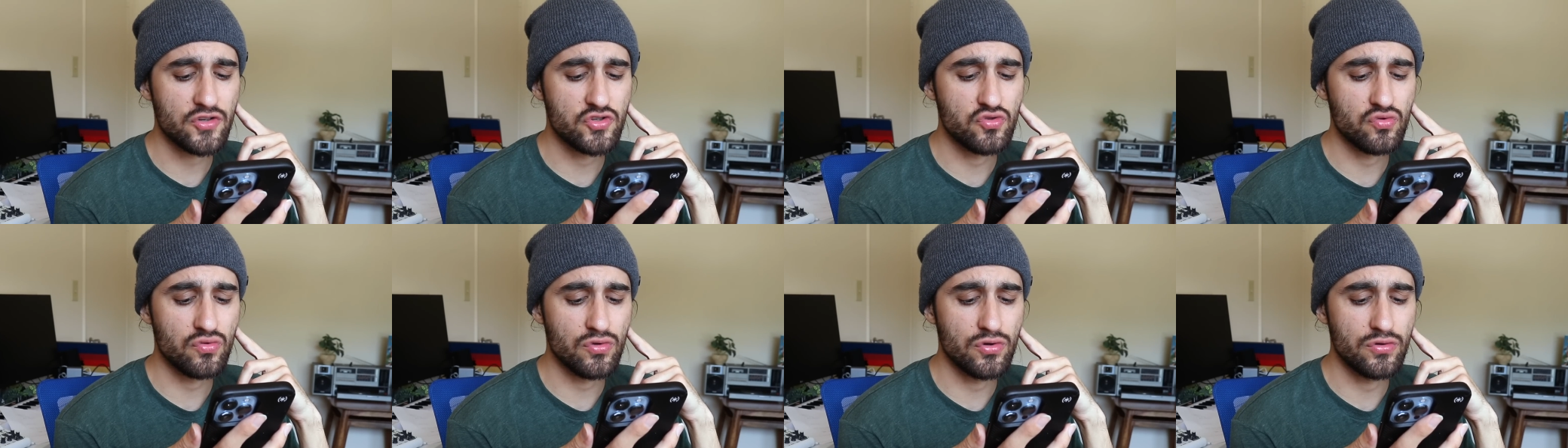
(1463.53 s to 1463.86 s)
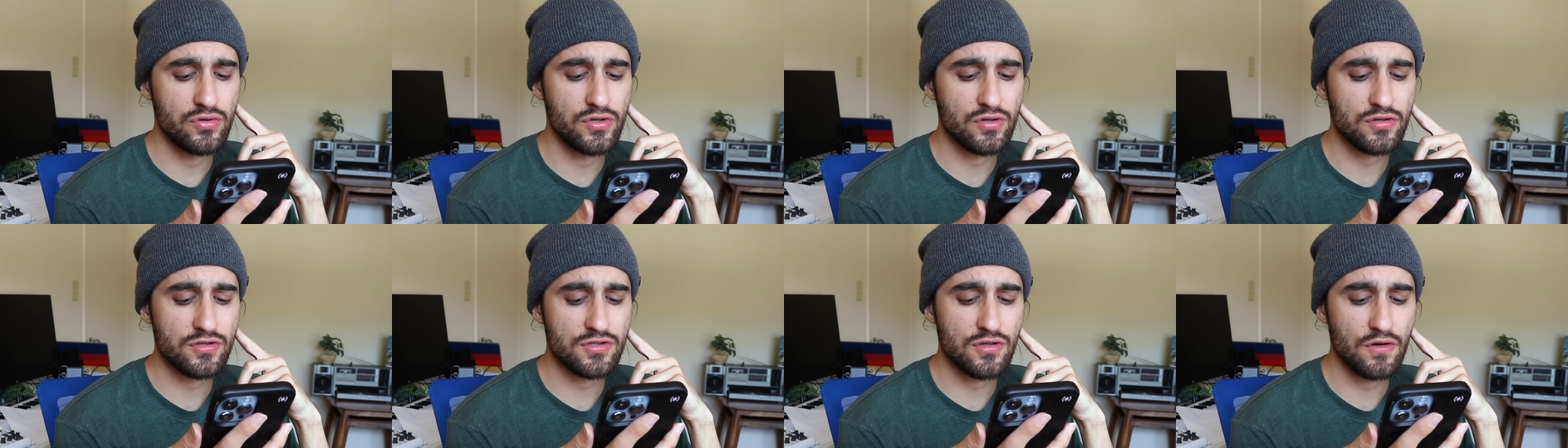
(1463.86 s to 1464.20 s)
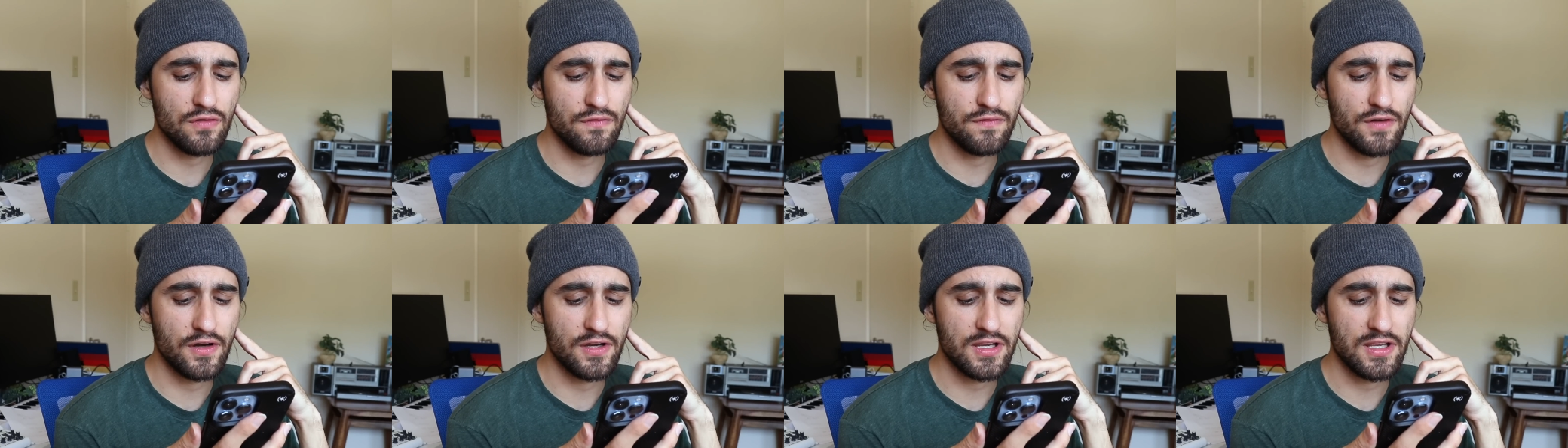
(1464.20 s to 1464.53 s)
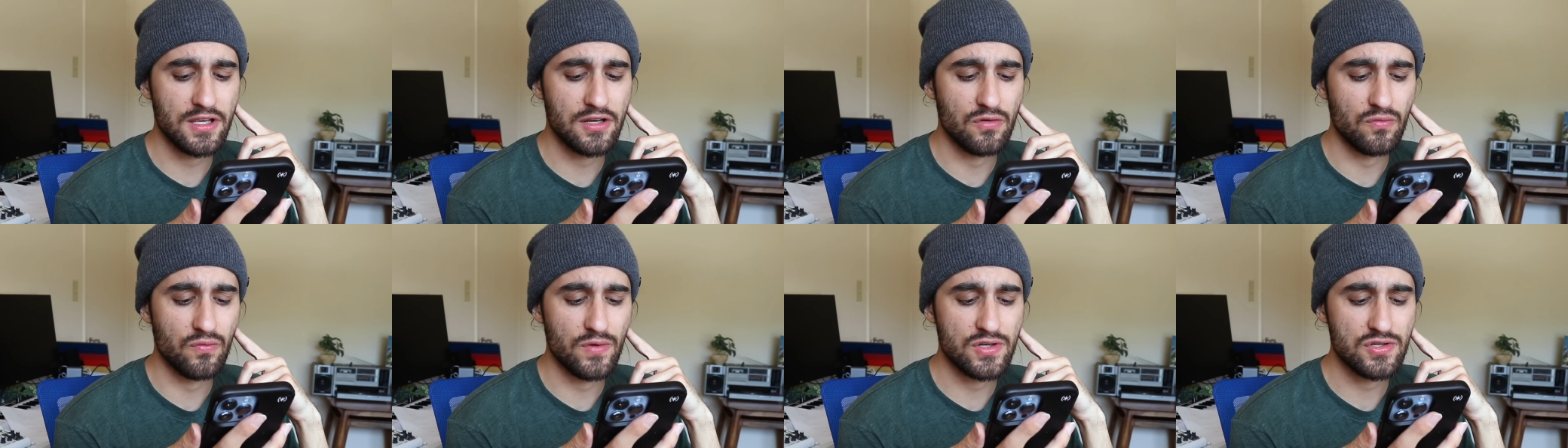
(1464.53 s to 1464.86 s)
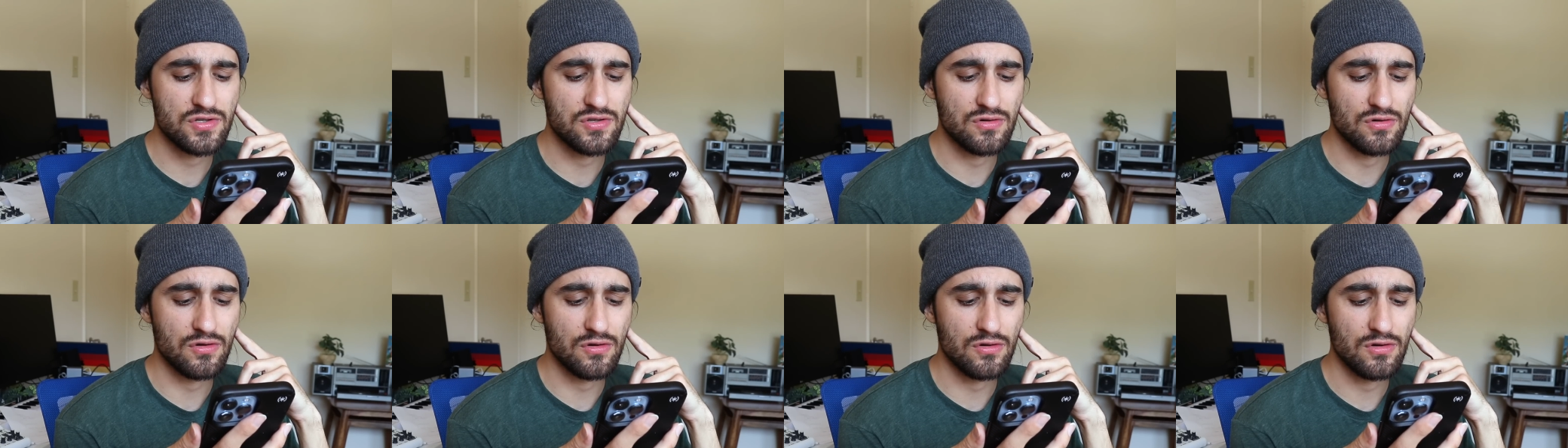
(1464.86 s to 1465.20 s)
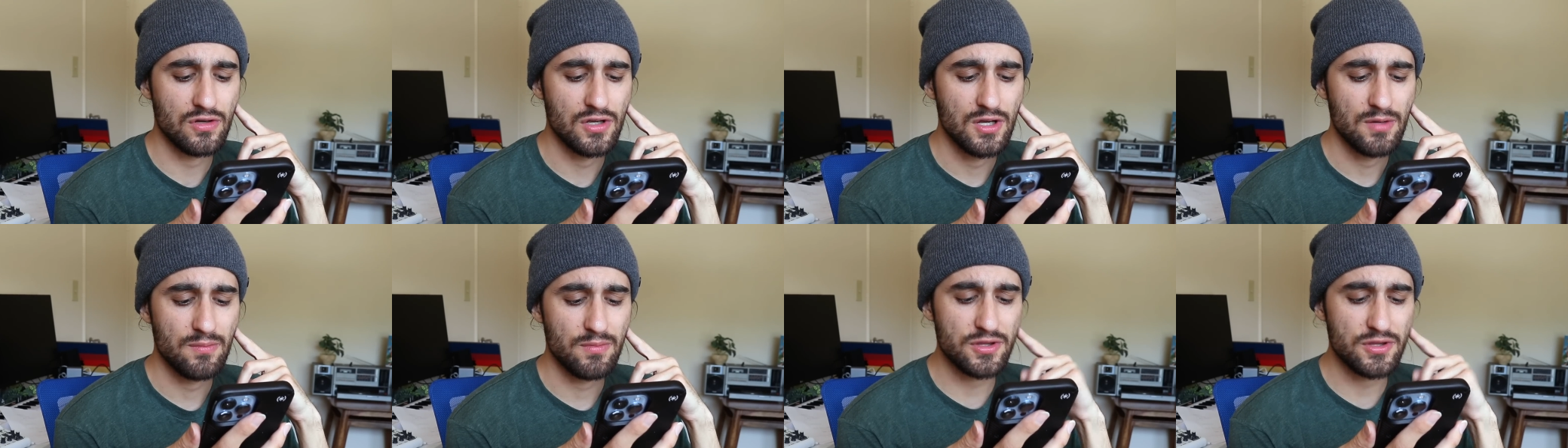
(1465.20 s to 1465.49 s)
Drew, you're so funny and original.